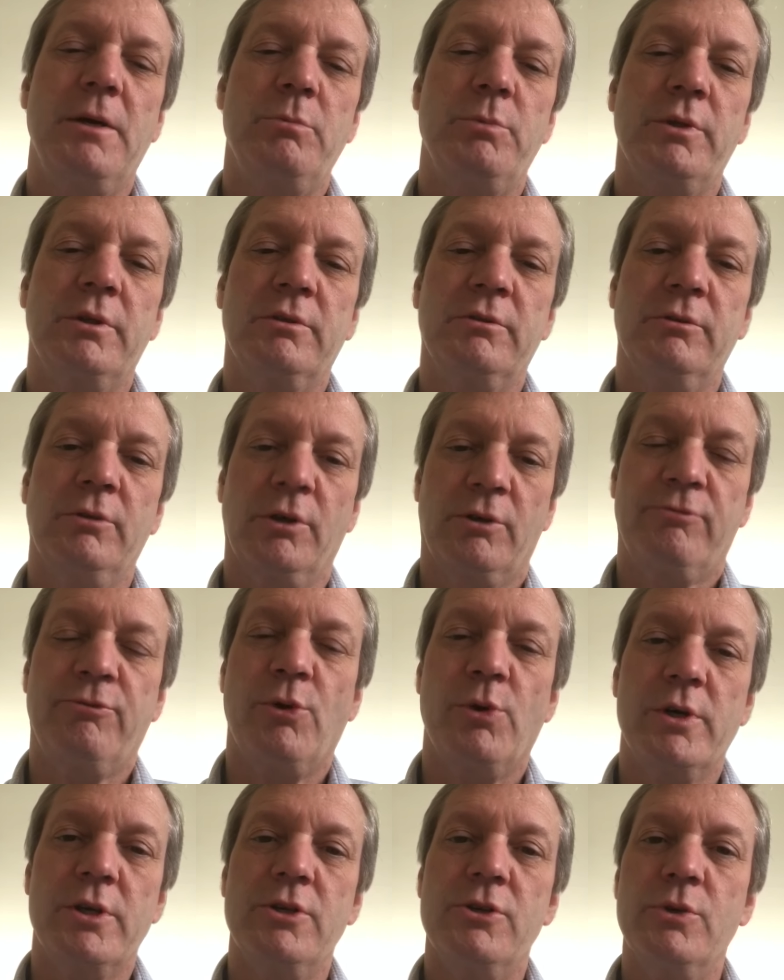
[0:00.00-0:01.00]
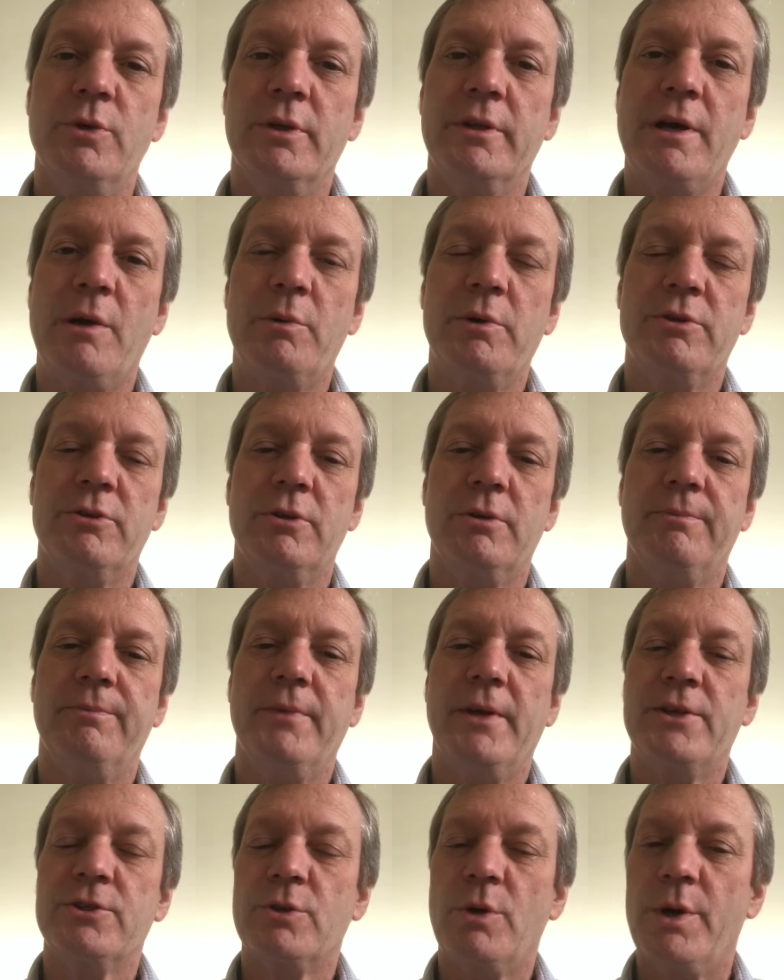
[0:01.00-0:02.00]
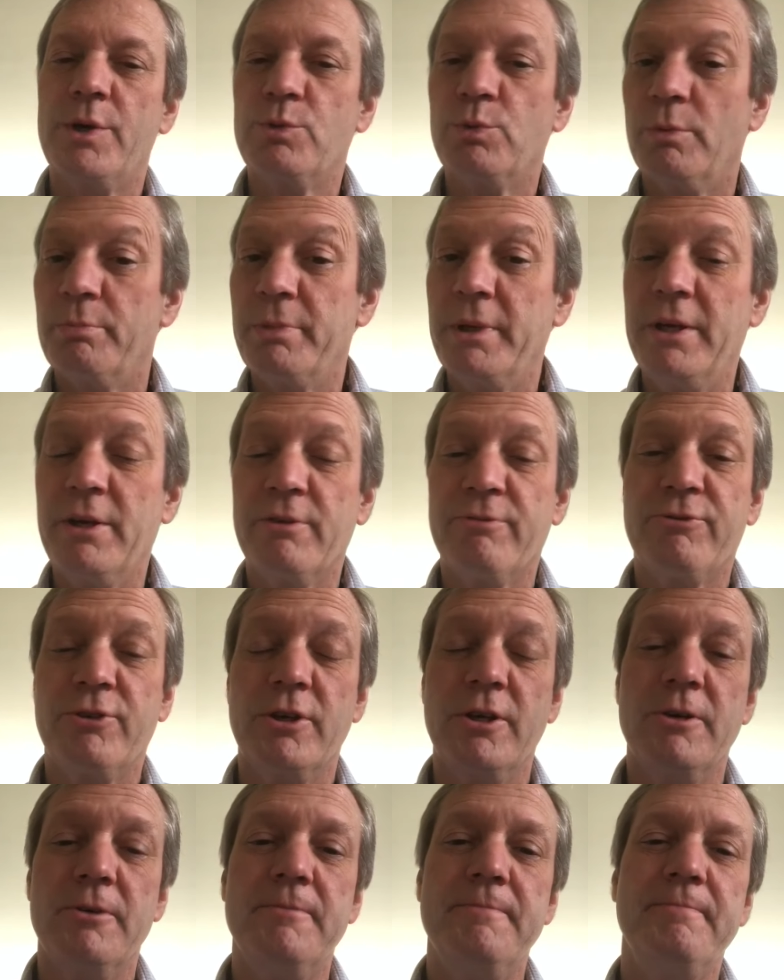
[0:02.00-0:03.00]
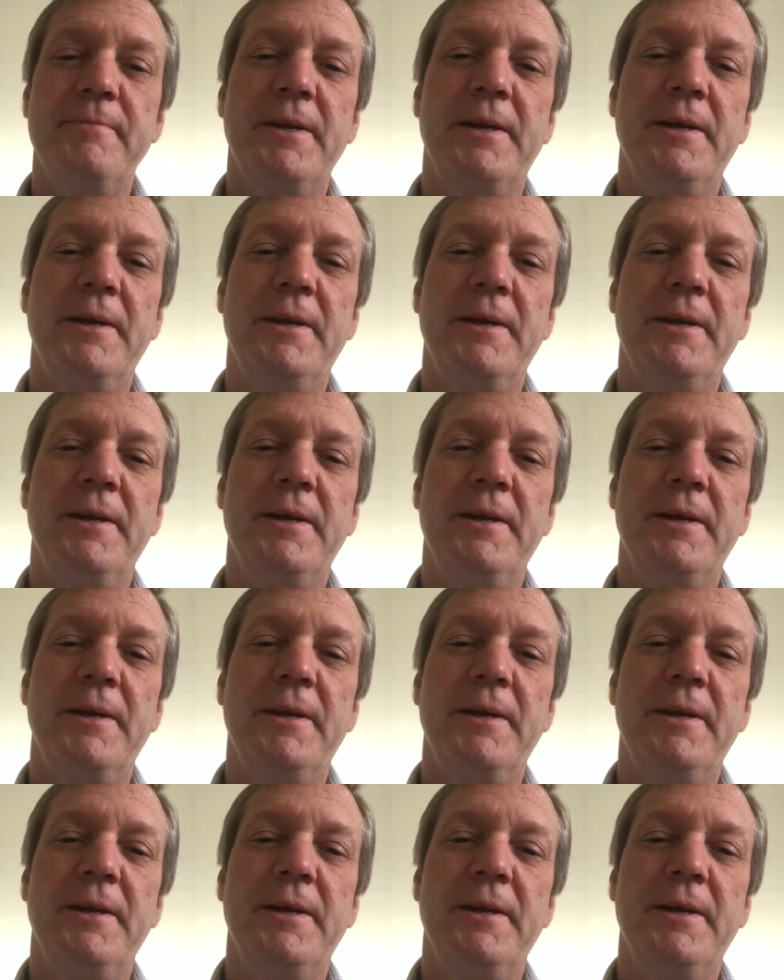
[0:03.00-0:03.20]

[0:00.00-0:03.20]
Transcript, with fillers: We look forward to doing that with you. As always, we'll be here for you.